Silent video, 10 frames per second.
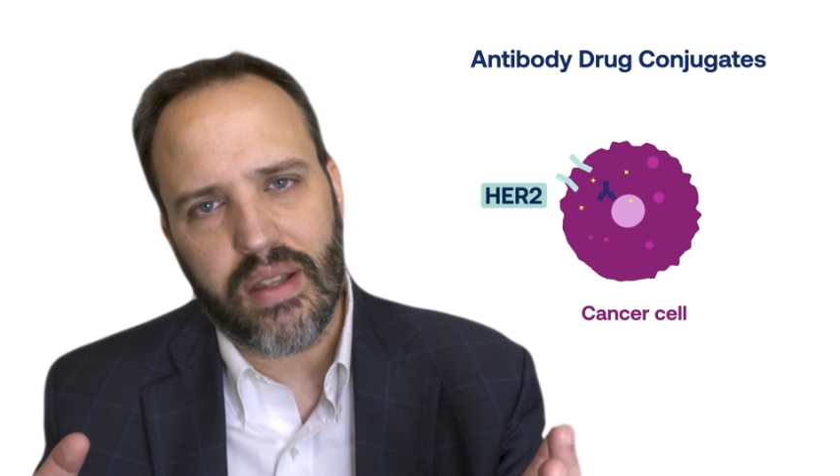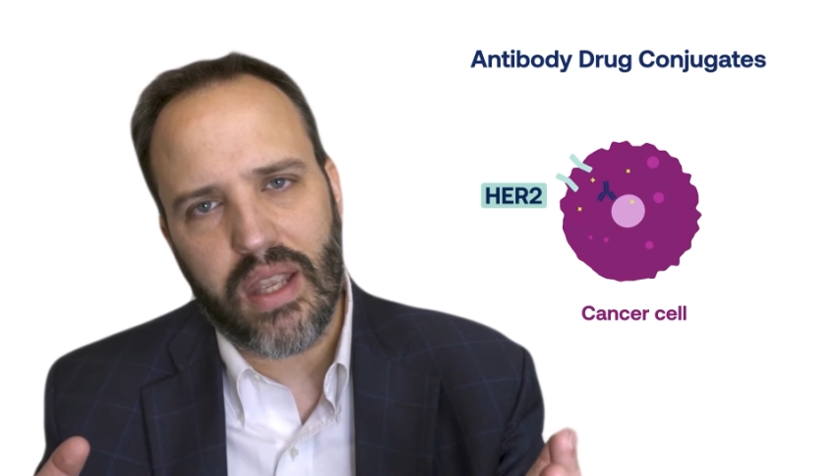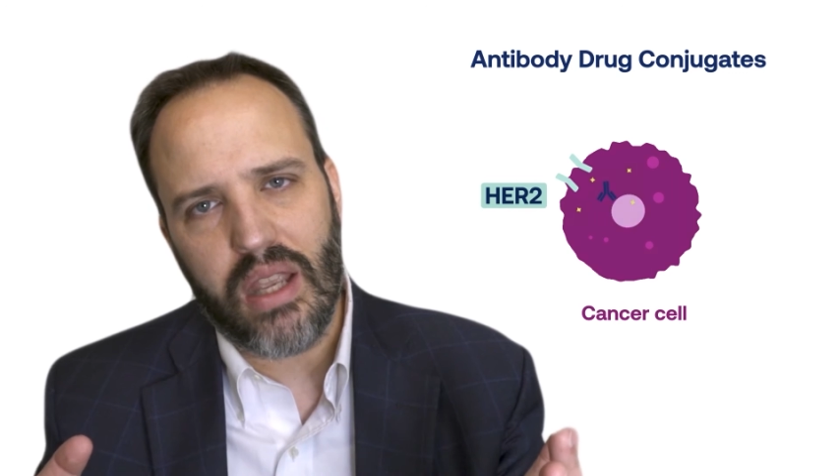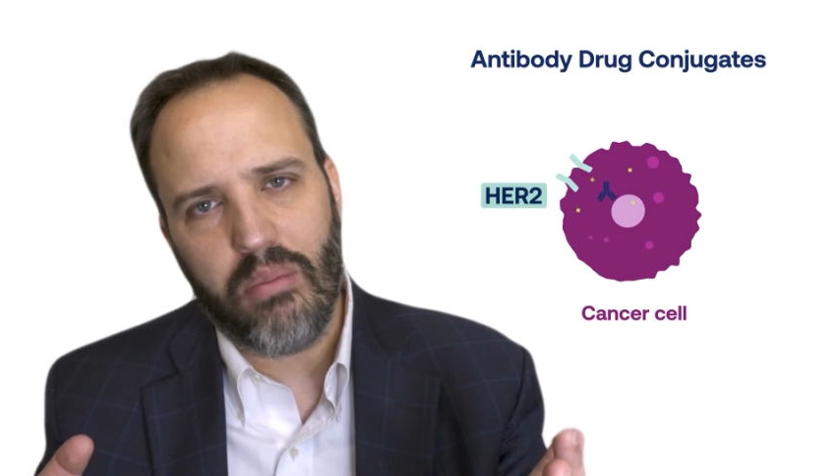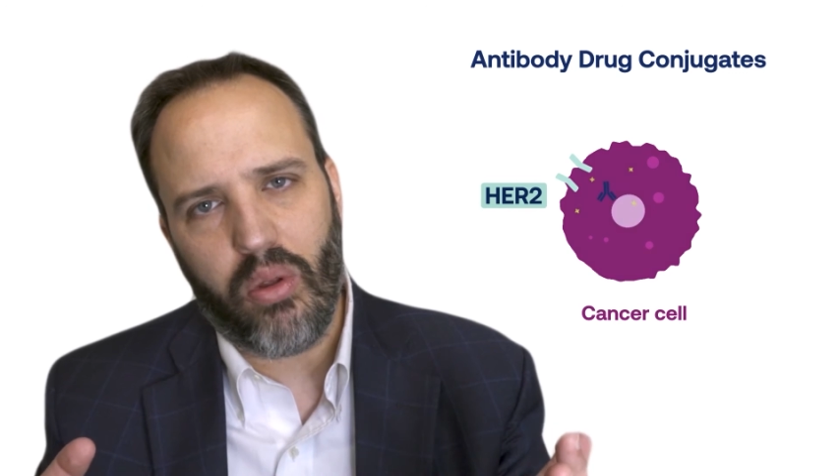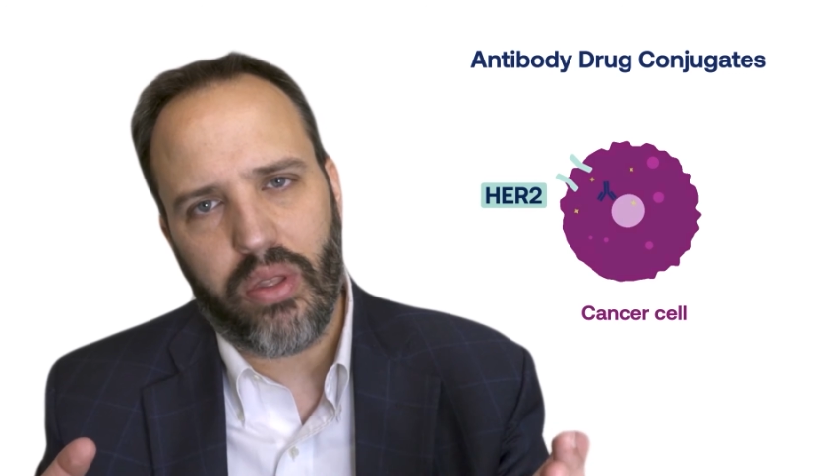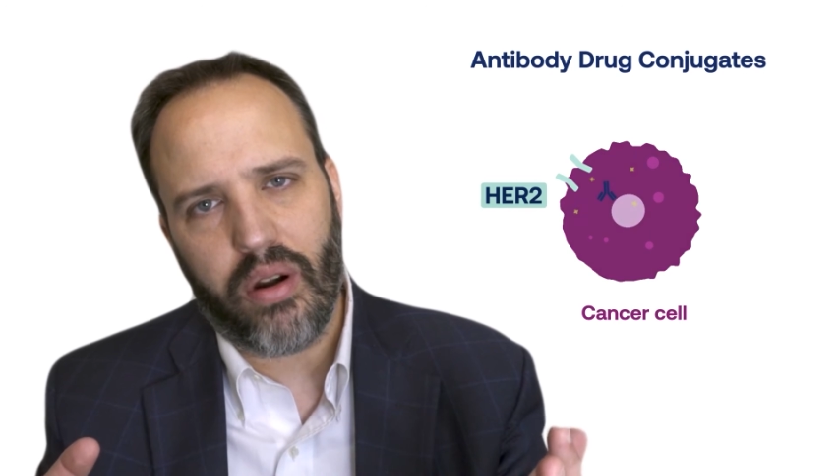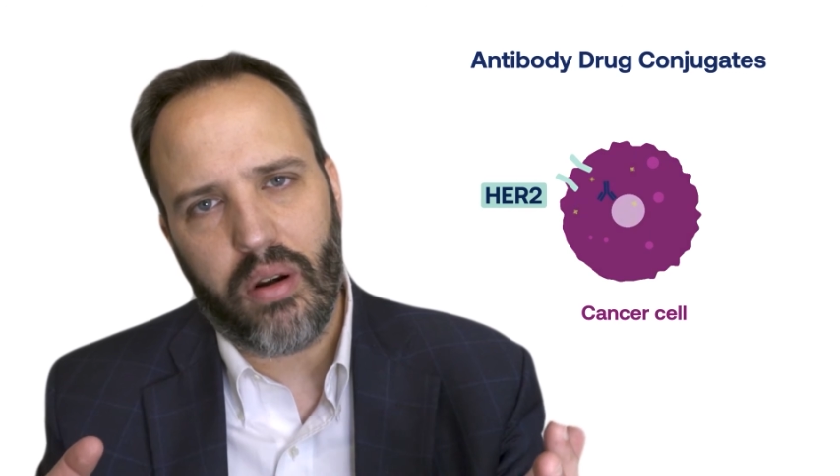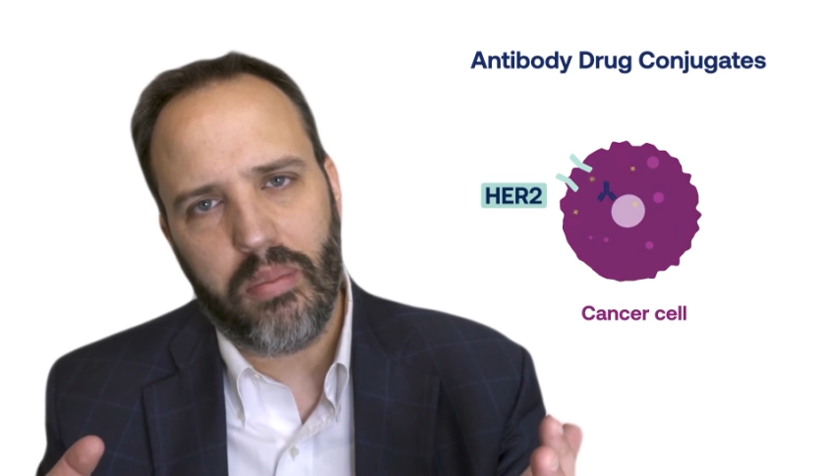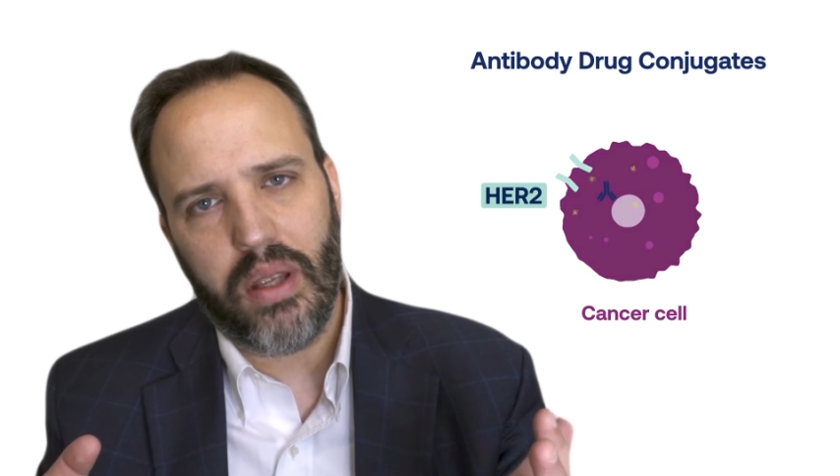the
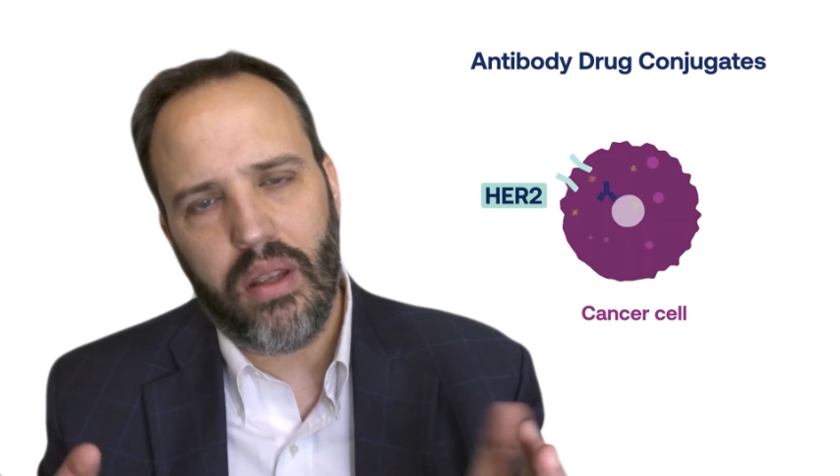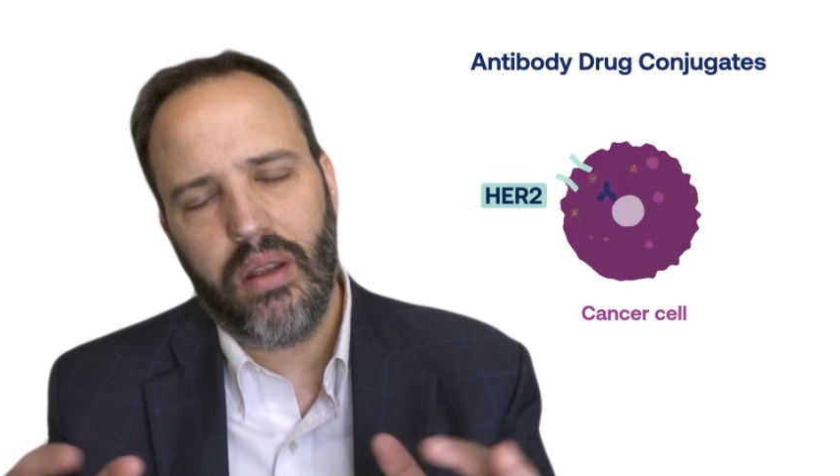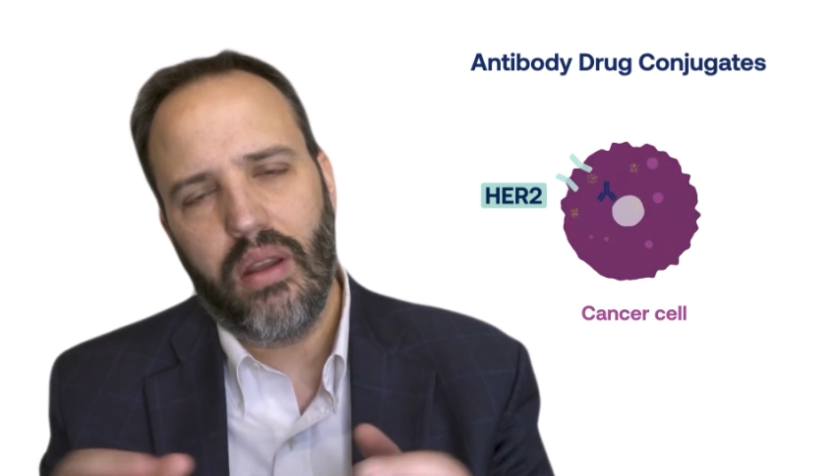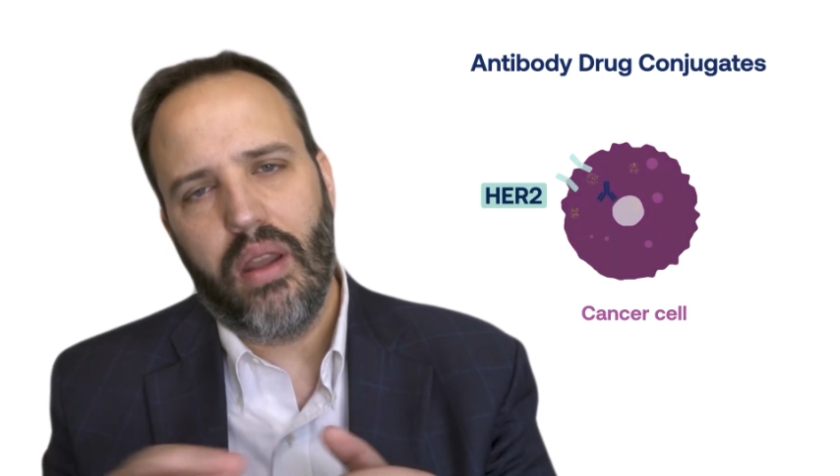chemotherapy